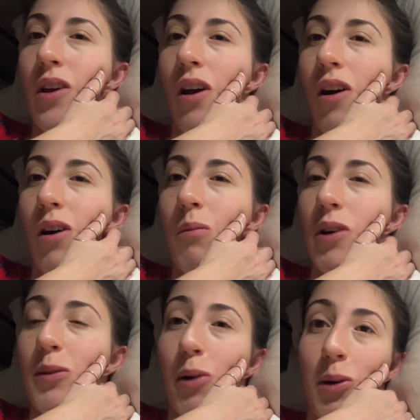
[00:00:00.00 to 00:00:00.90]

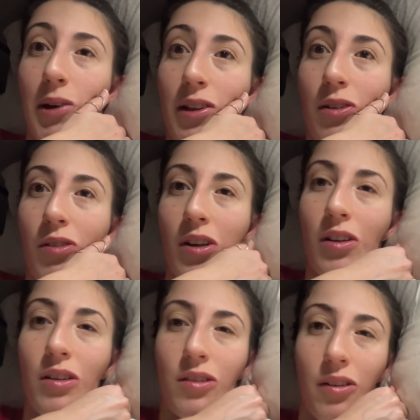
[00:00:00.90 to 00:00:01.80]
as part of my little
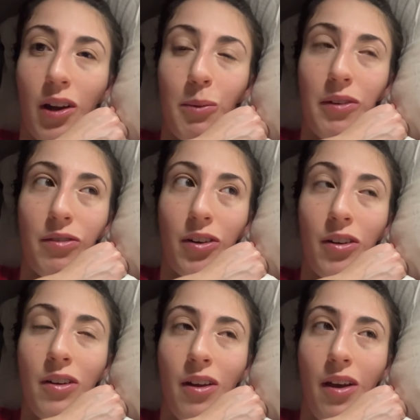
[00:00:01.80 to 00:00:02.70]
run, so that'll be fun.